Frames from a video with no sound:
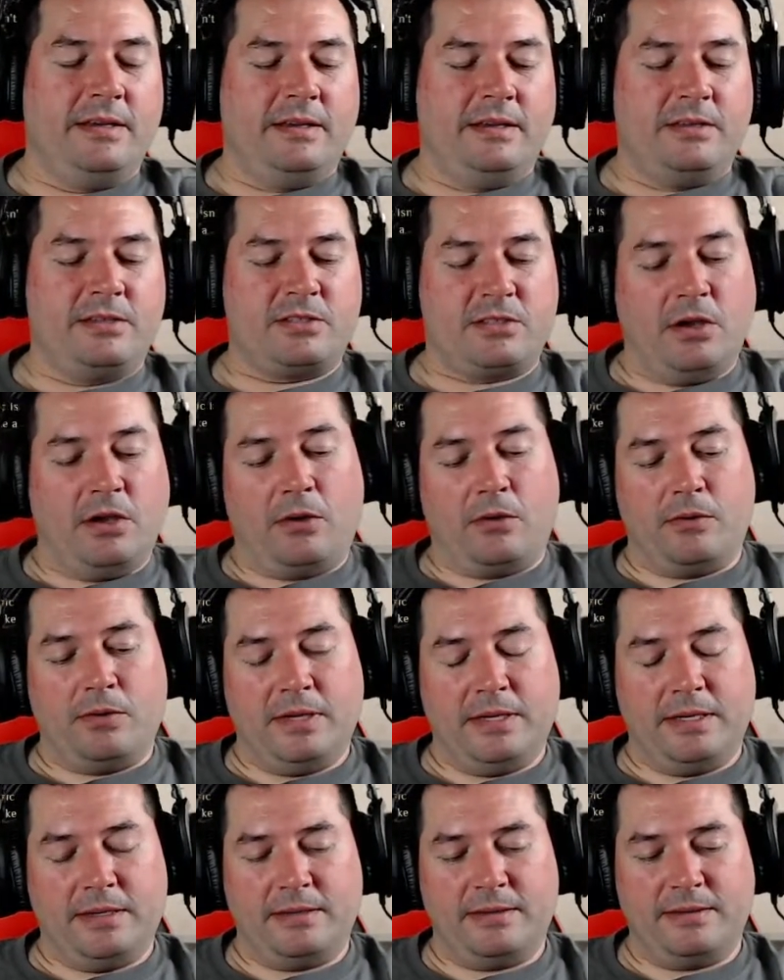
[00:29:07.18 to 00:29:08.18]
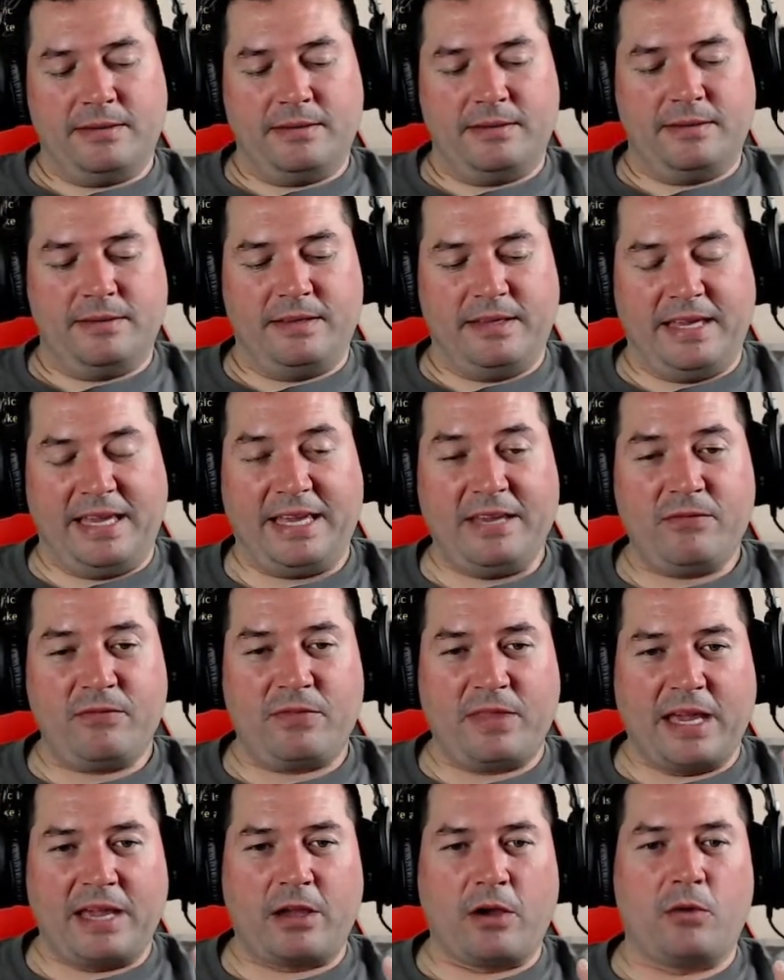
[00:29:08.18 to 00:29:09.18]
So if
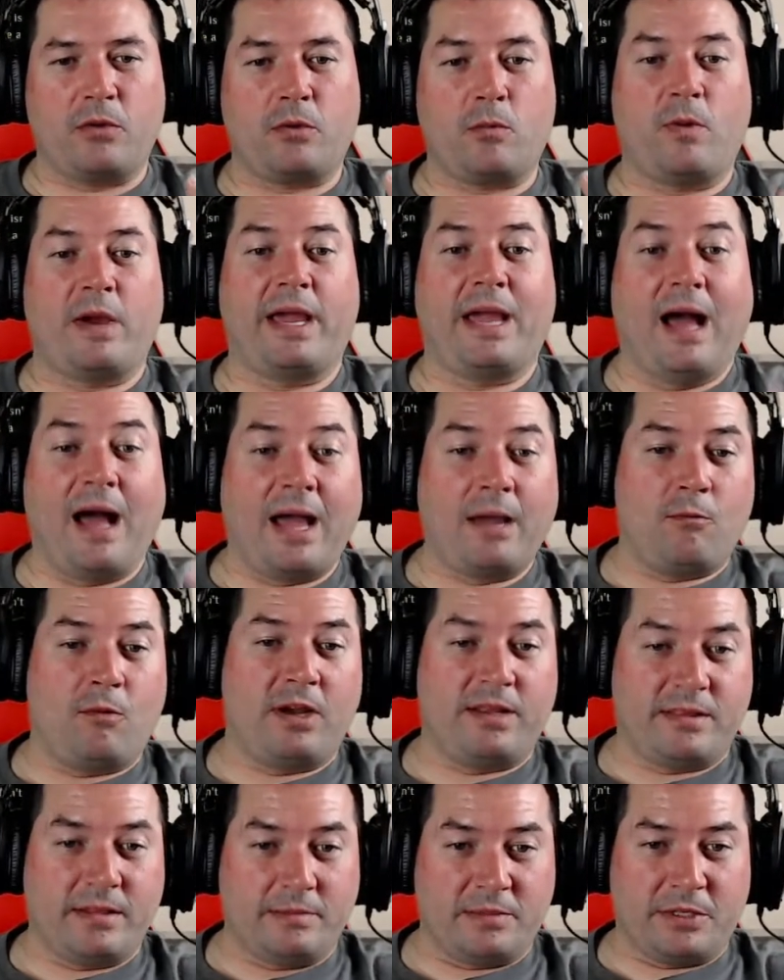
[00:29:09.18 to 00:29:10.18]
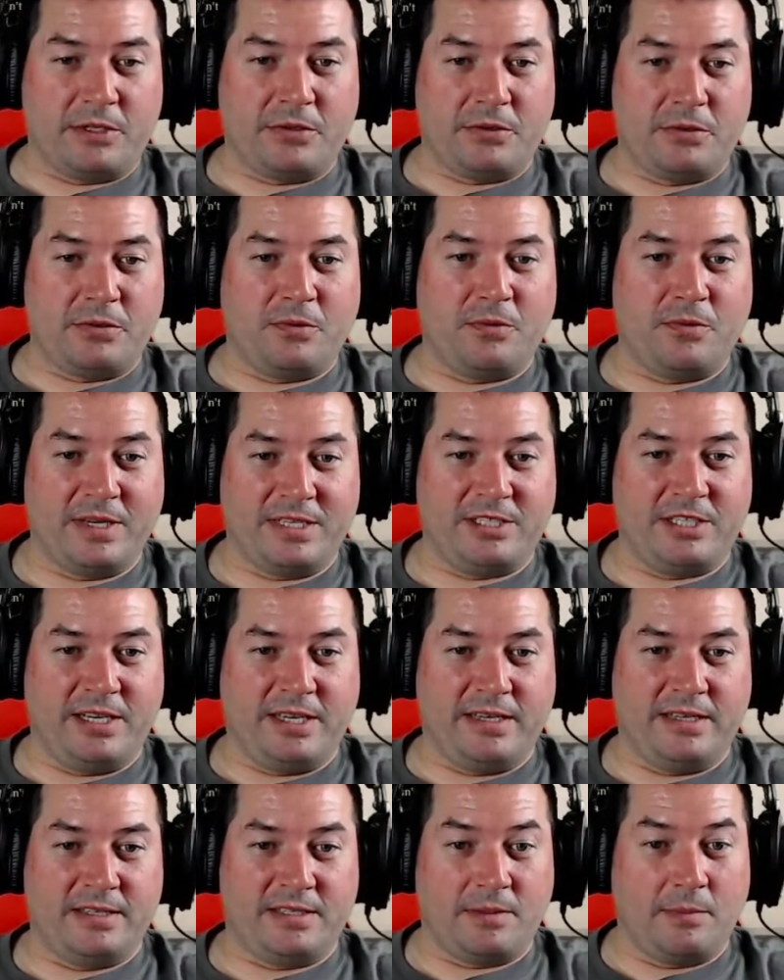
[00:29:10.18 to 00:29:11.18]
they go the way I want them to, which
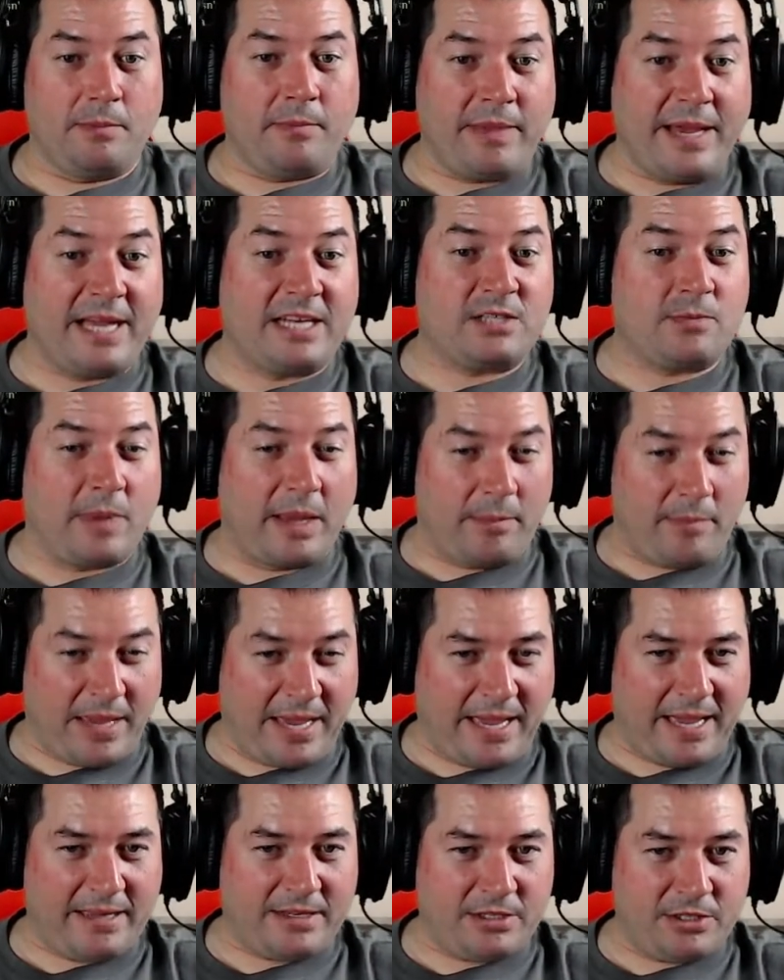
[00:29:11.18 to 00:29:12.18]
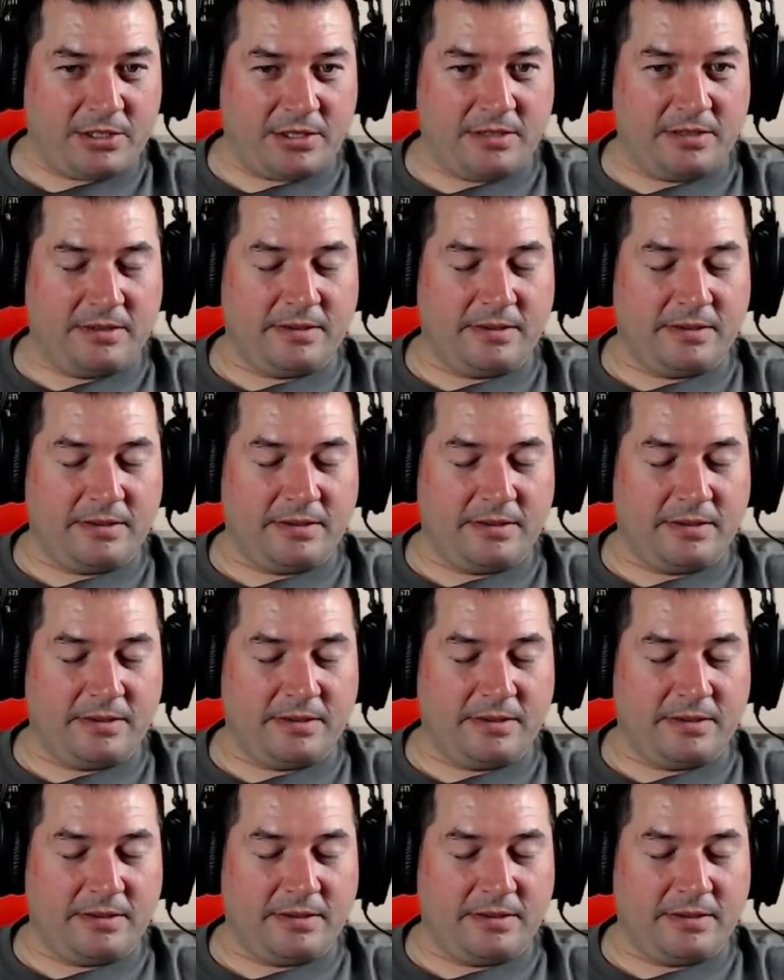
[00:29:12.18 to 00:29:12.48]
is patch by patch,